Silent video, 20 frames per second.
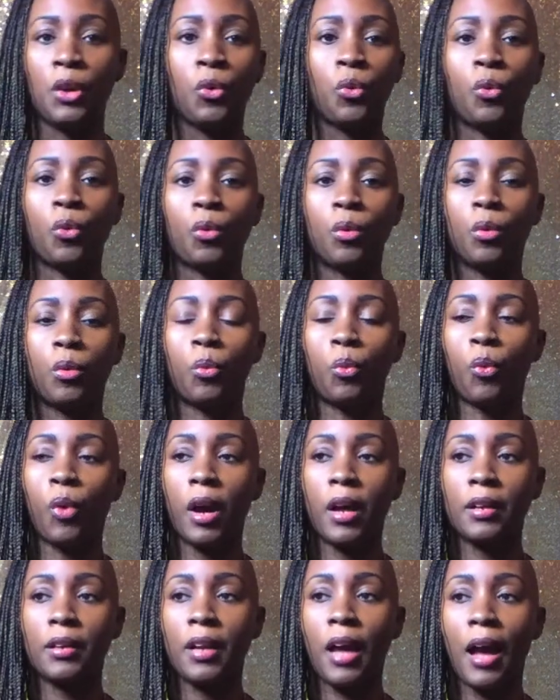
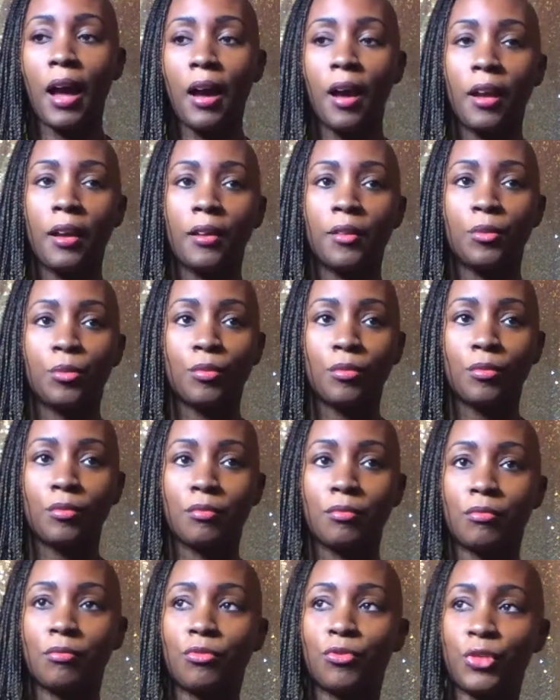One guy
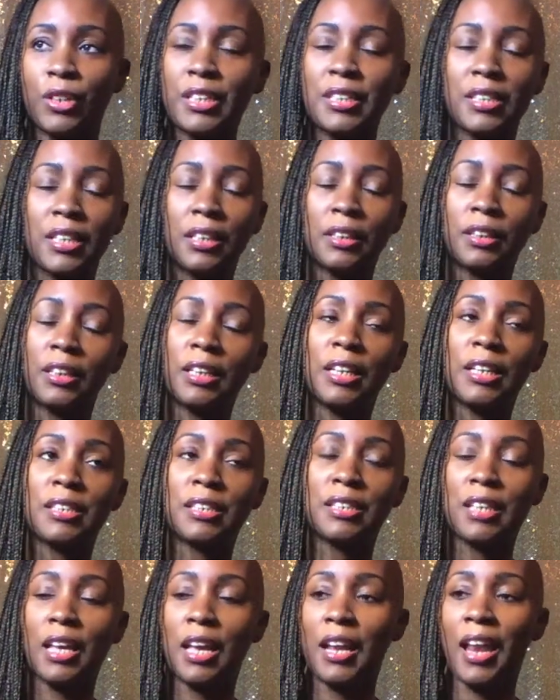recently
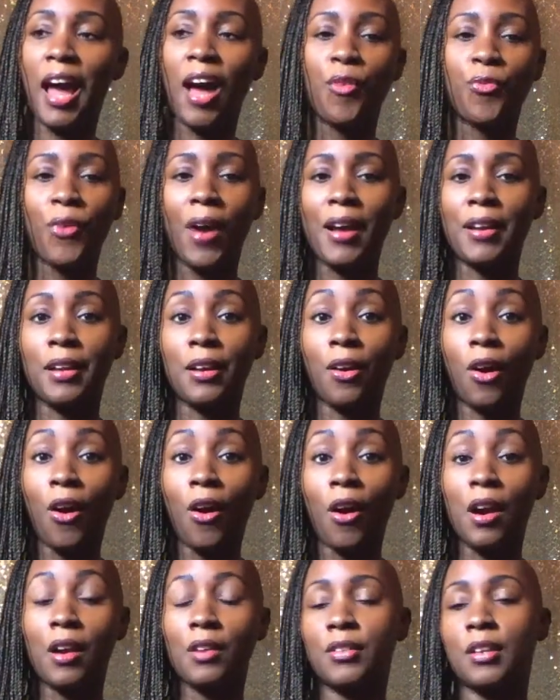said, I find it
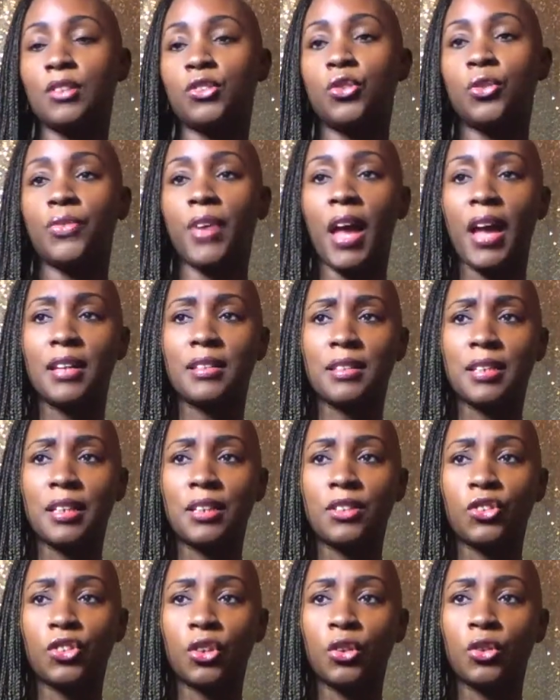hard that you've had 10
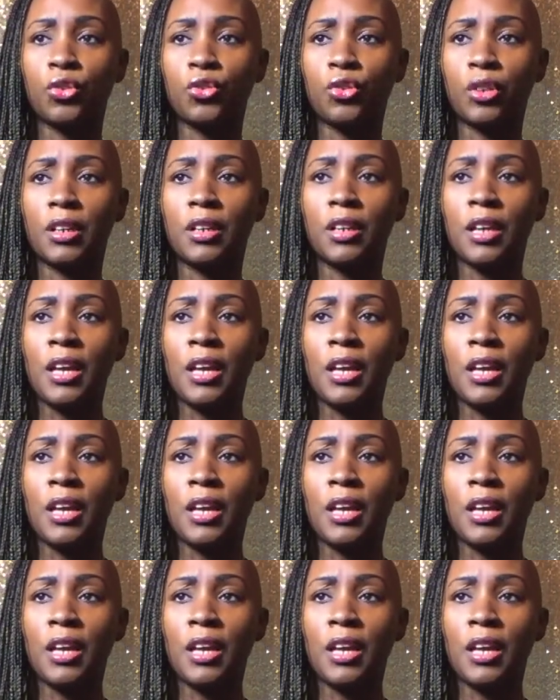children